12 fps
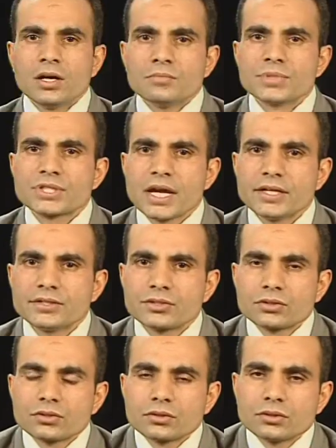
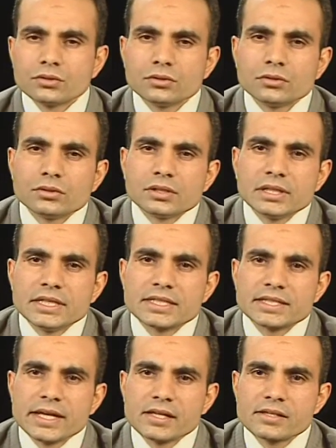Besides, the
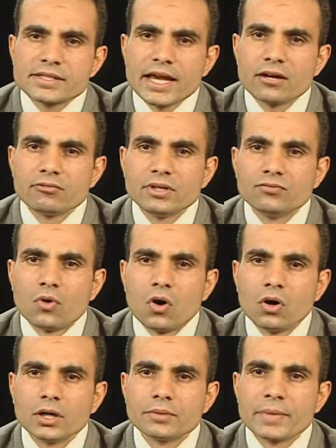cells have
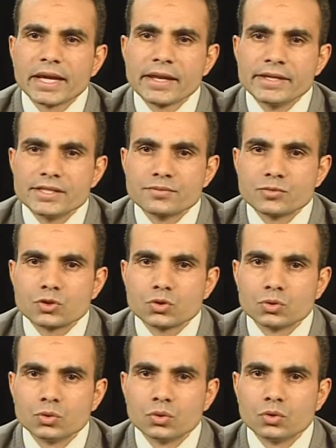evolved mechanisms
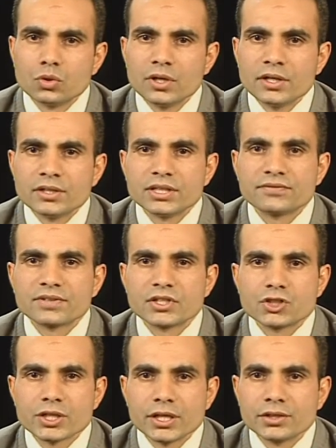to
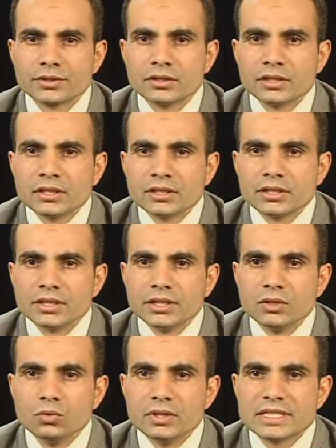differentiate the
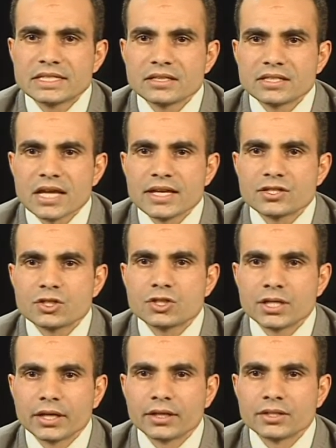newly synthesized
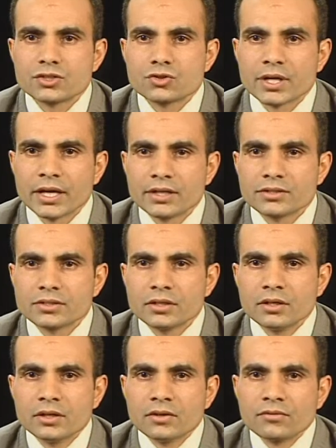DNA strain
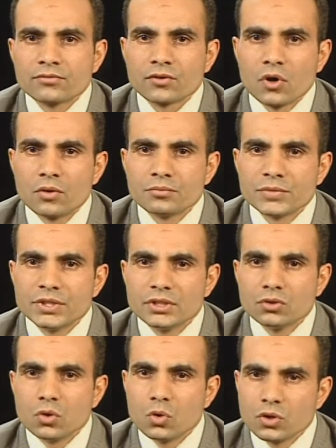from the
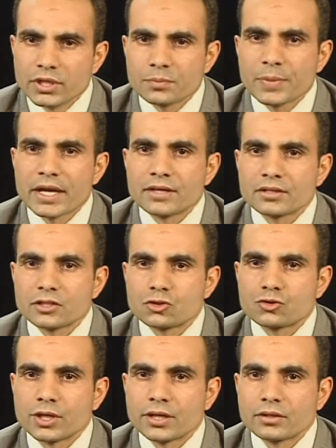older parental
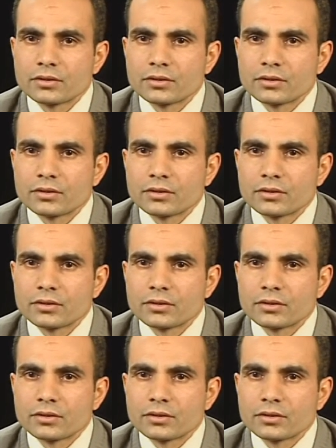strain.